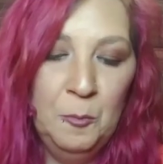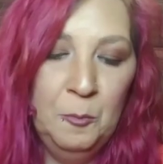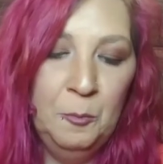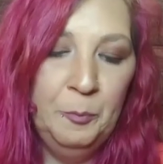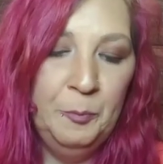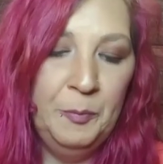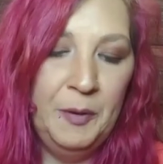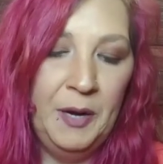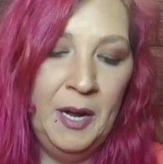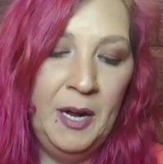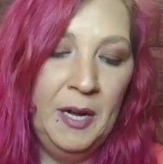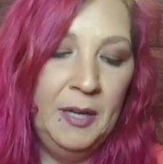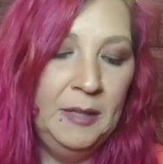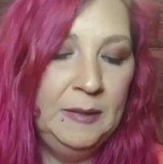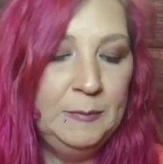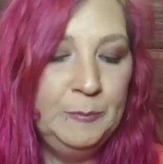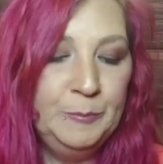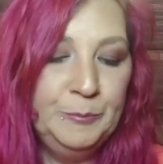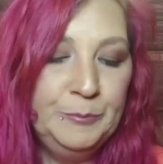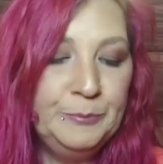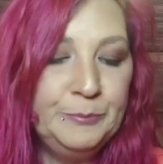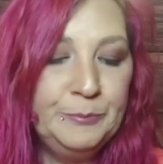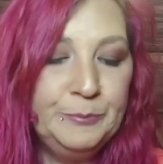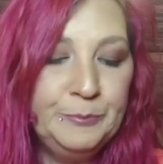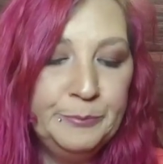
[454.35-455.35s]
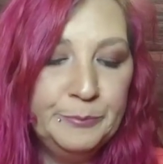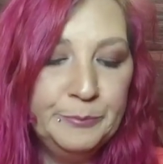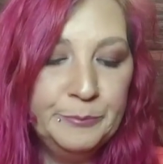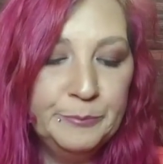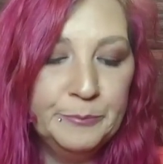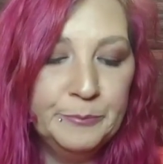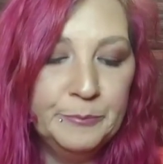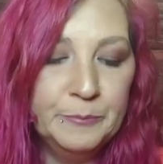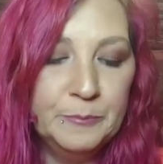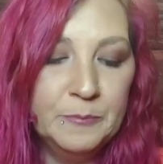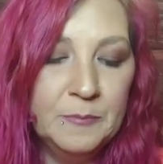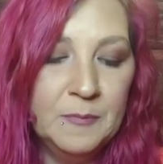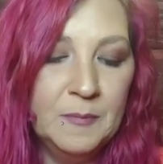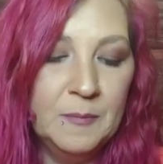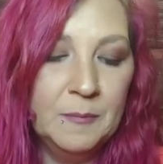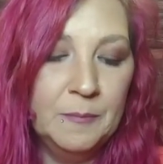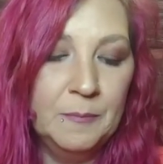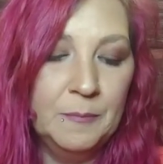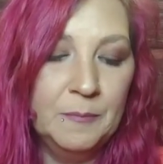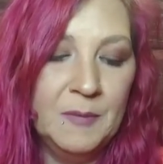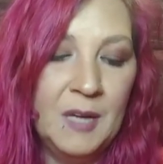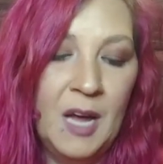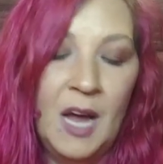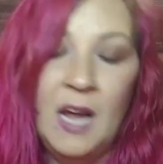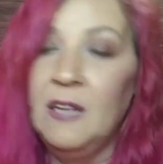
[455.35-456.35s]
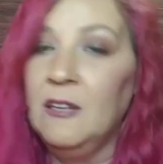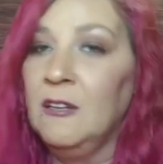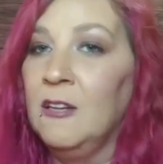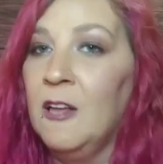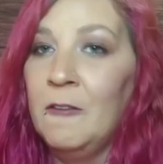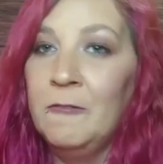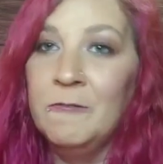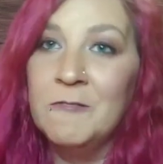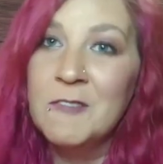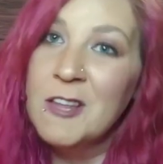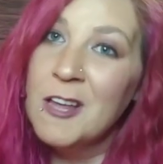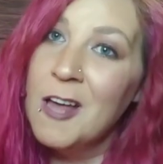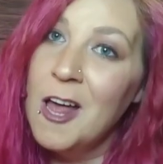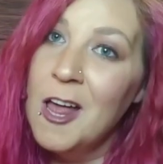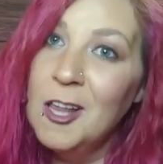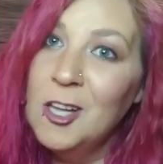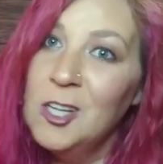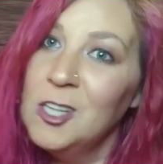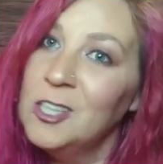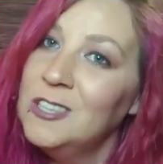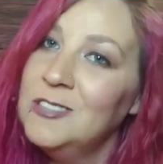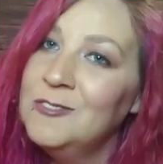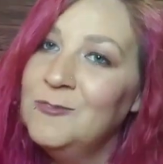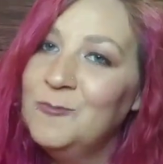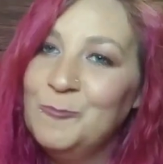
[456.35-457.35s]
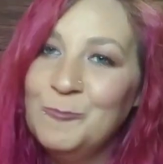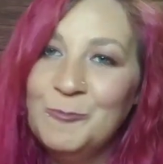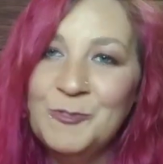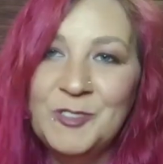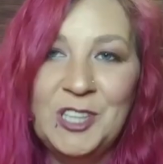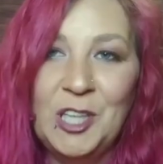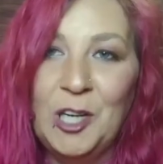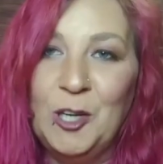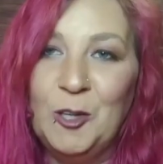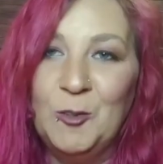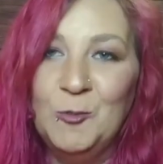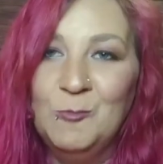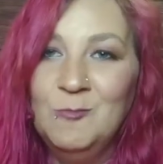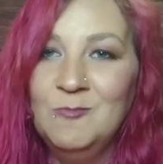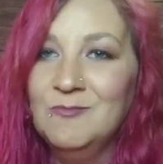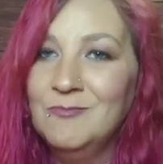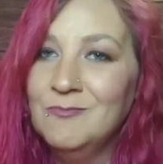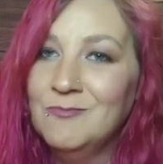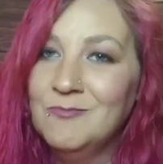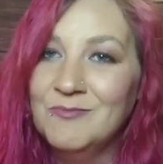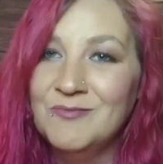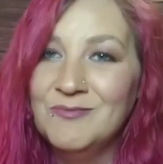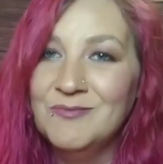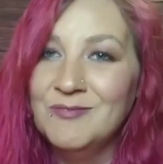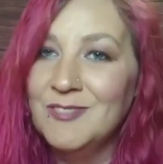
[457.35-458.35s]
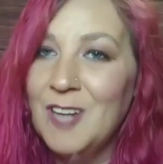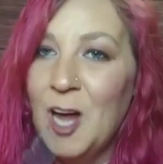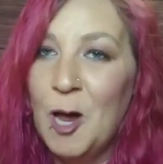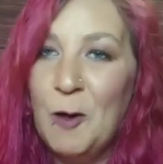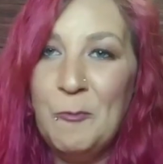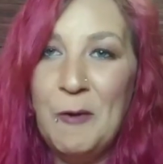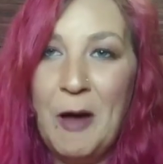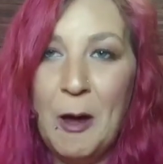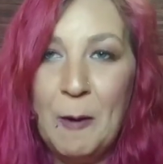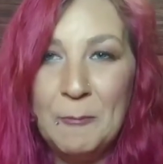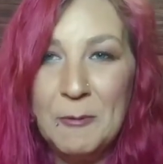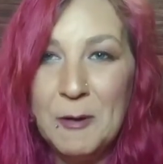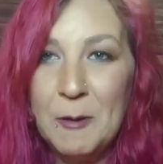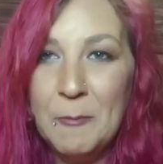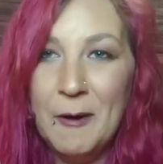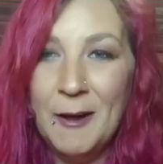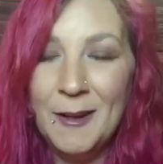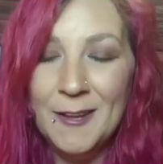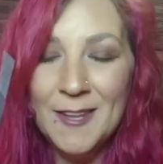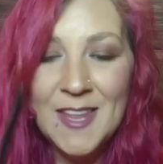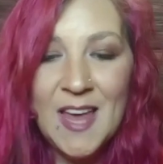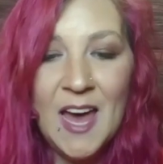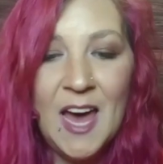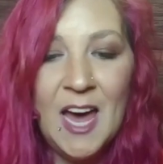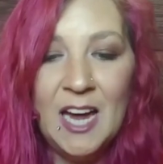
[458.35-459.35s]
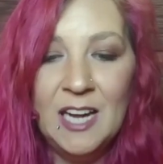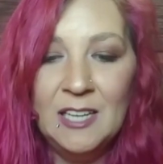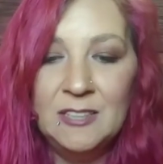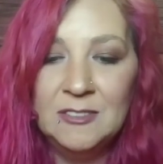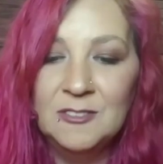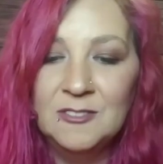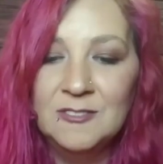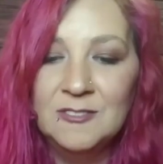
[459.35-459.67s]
but I love the color, so I'm happy about that.